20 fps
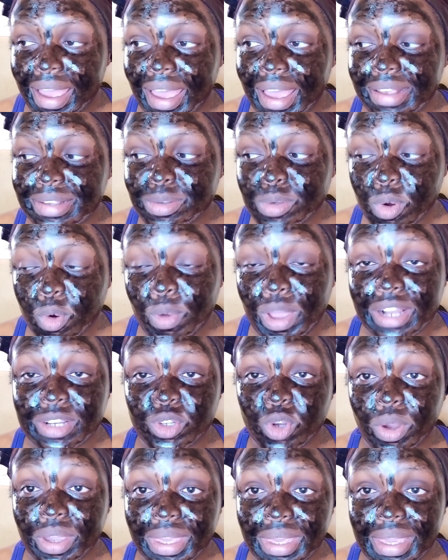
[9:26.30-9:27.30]
So we are
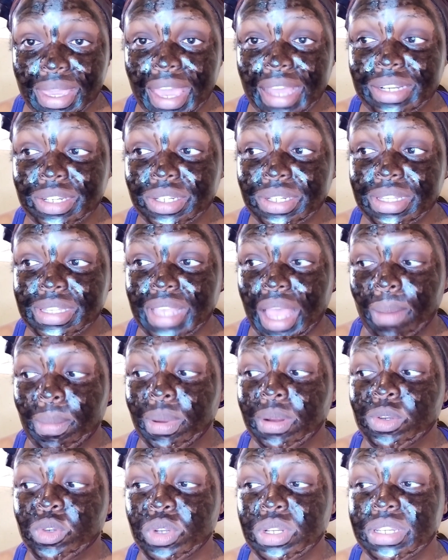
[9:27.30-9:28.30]
talking and she's
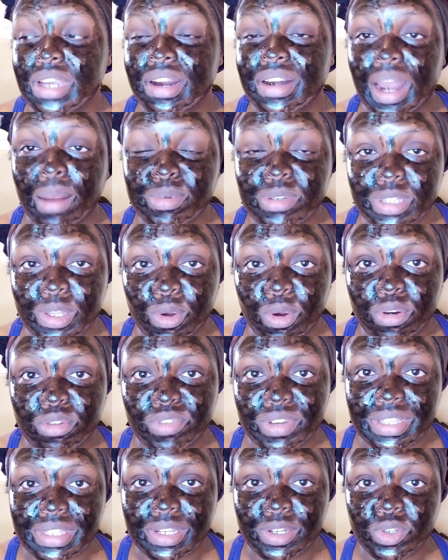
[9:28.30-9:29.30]
coming to interrupt the
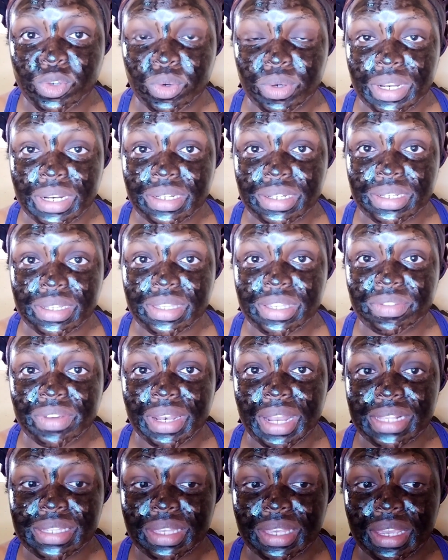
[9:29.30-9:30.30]
conversation, and she's even
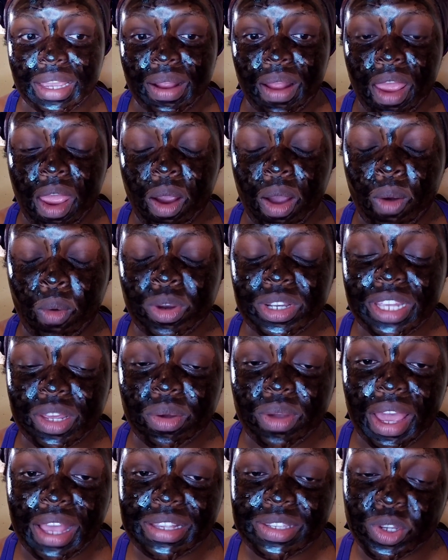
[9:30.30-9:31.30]
asking, what are
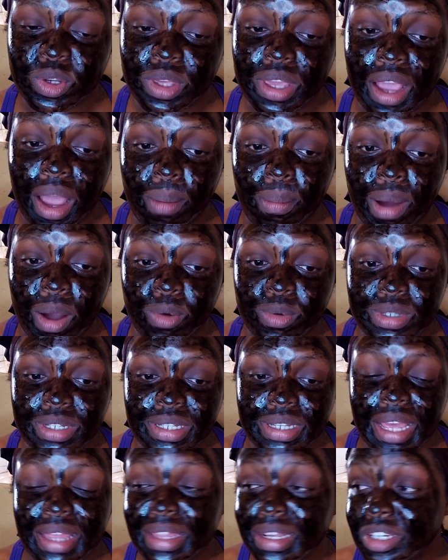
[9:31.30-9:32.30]
you guys talking about?
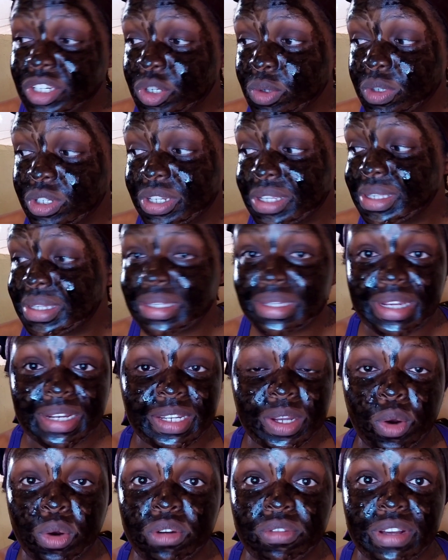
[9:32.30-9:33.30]
And then she will just start
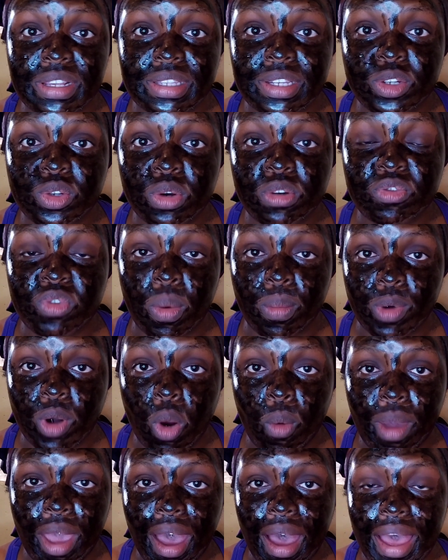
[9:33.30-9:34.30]
a conversation from
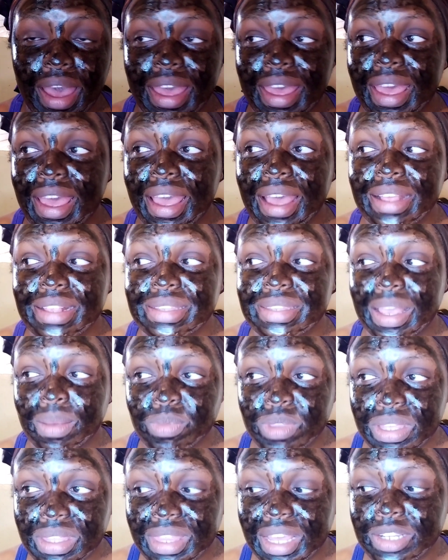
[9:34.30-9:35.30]
nowhere,
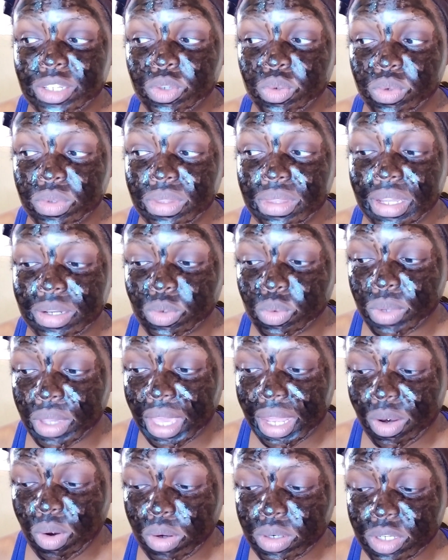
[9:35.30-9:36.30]
something that we
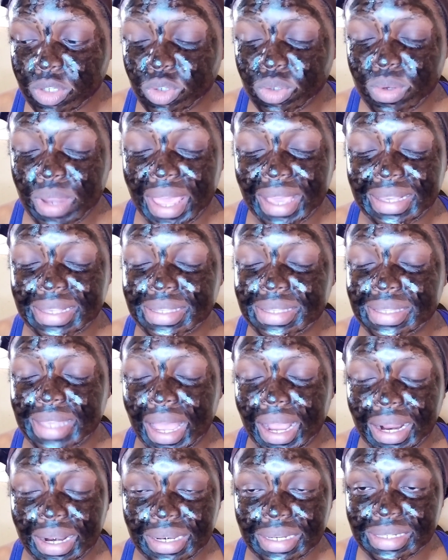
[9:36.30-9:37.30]
cannot
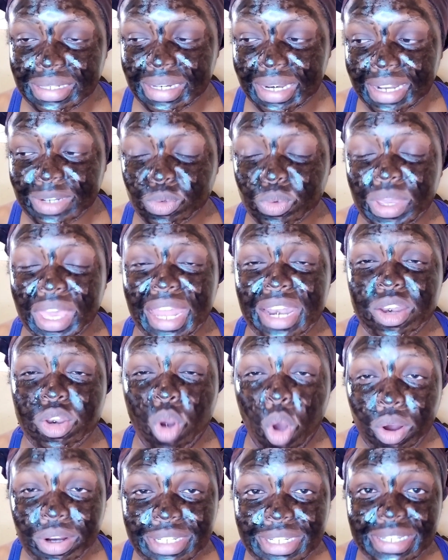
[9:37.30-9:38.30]
exactly relate, we
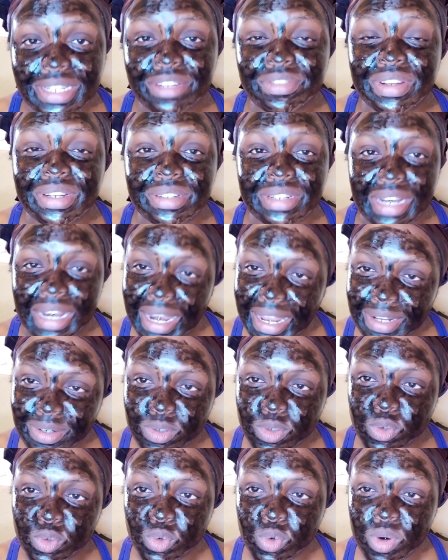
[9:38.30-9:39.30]
cannot even relate
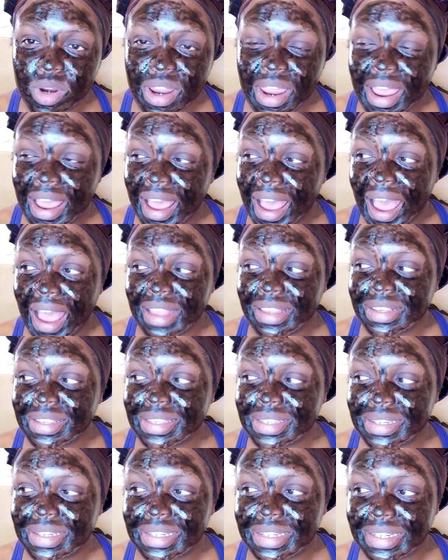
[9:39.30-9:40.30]
to. I
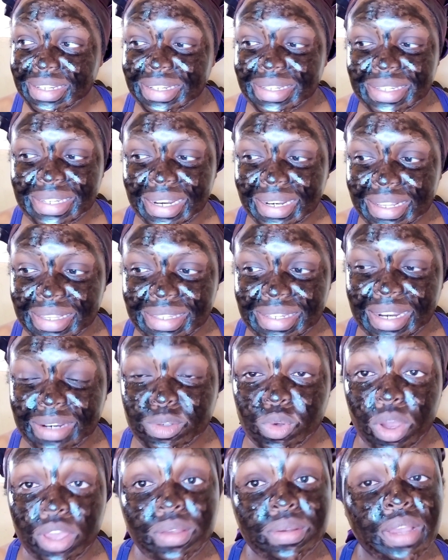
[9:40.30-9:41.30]
just didn't understand.
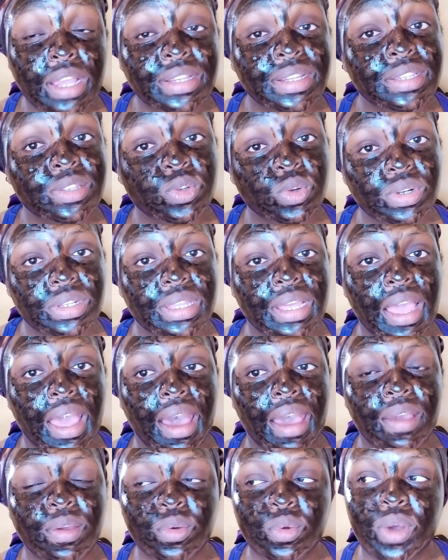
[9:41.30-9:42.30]
So I just told the
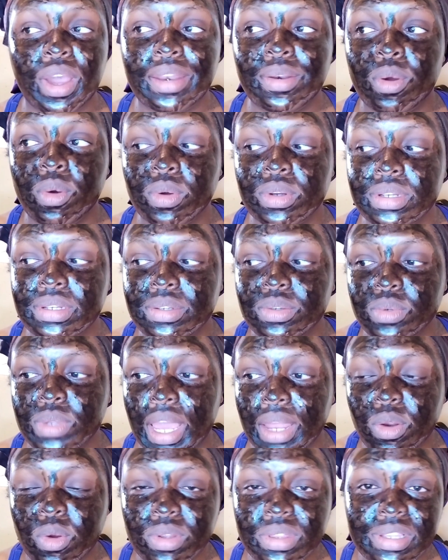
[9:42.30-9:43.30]
guy, I don't
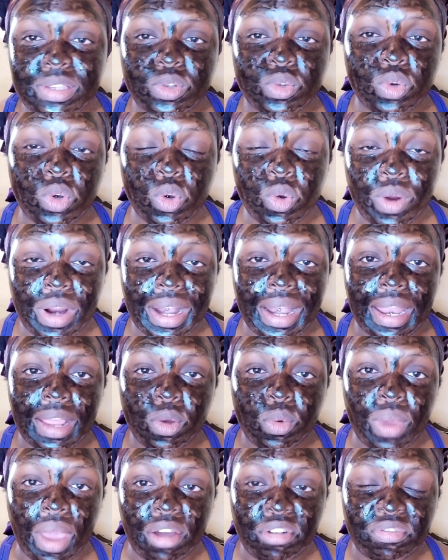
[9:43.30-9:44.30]
want this to look
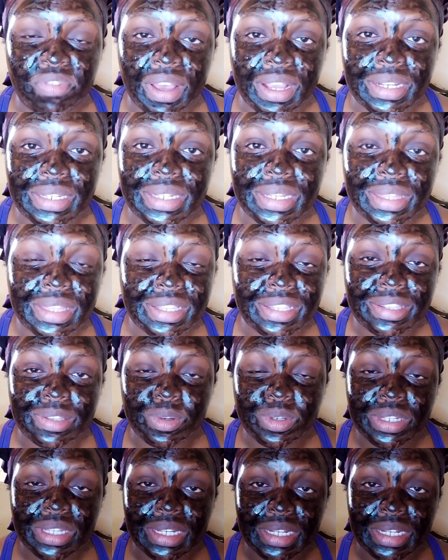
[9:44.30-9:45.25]
like we are fighting. This is not